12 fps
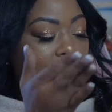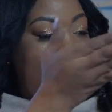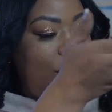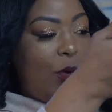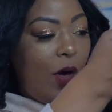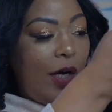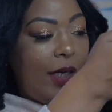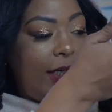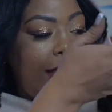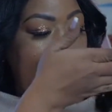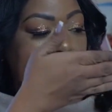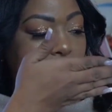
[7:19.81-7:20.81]
You are going
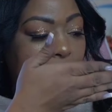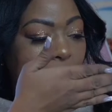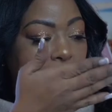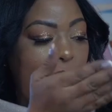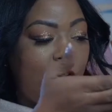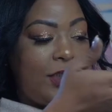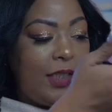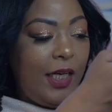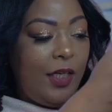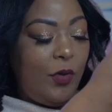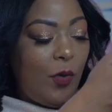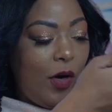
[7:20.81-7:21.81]
to get some blushes
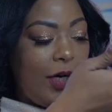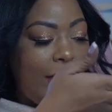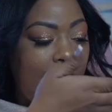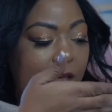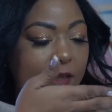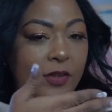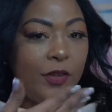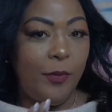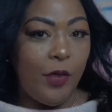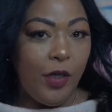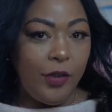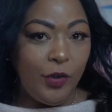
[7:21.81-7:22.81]
and you are going to get
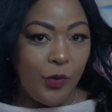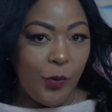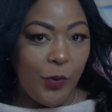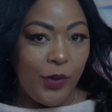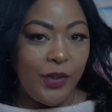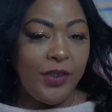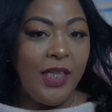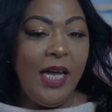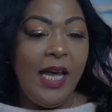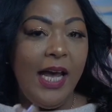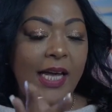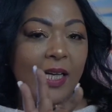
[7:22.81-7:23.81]
some contours,
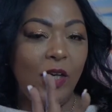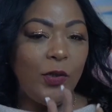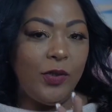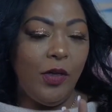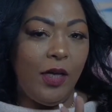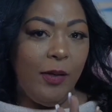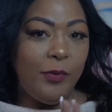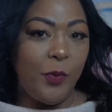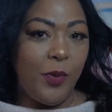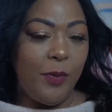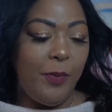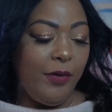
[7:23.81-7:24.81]
and it also comes
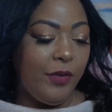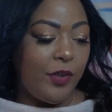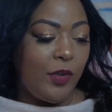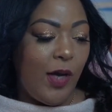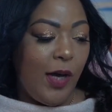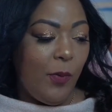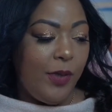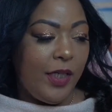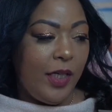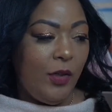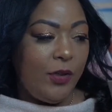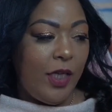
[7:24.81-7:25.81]
with a mirror. So I want to
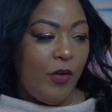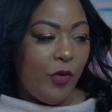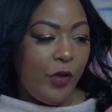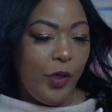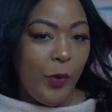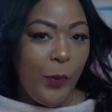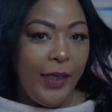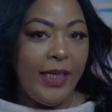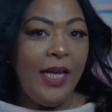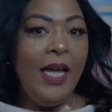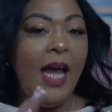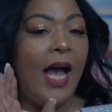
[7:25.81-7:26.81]
close it real
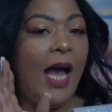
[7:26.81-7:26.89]
quick.